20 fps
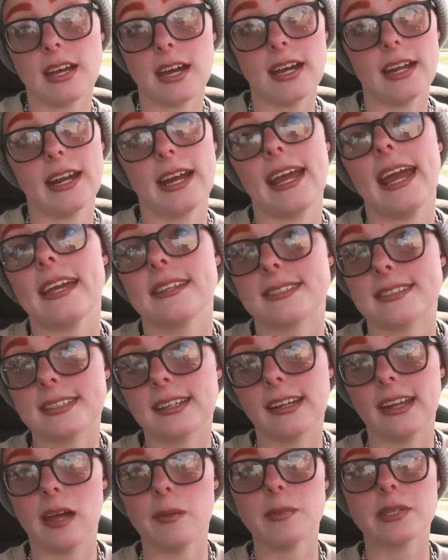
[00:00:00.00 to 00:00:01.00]
and I
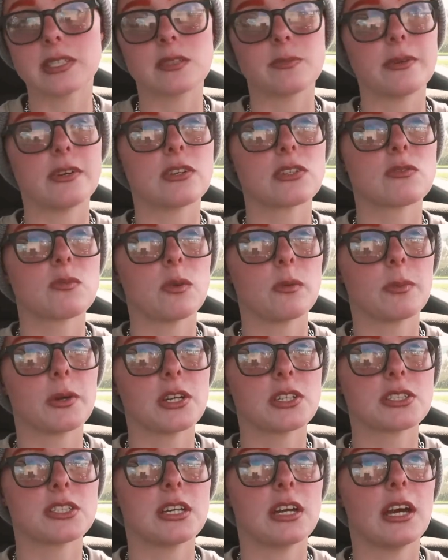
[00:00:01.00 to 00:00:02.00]
still am, a spiritual
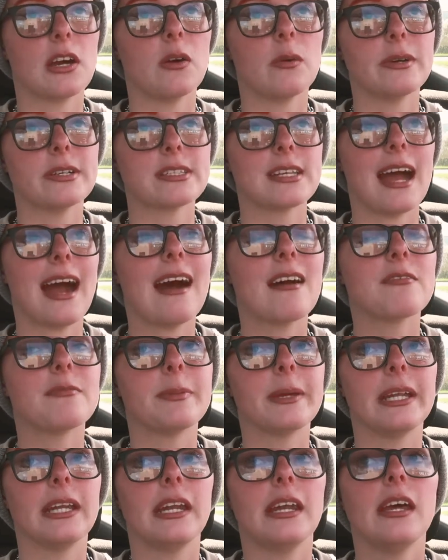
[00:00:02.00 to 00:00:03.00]
person. I always have
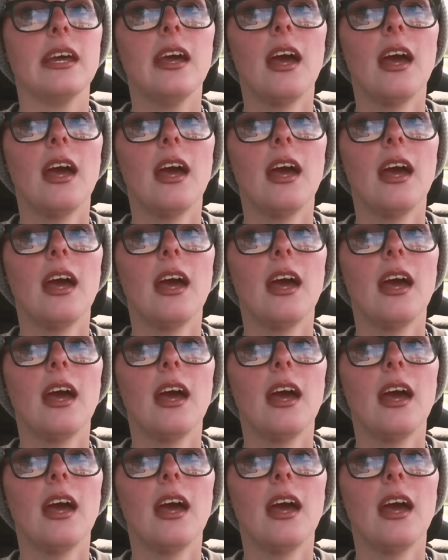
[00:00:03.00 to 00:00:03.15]
been.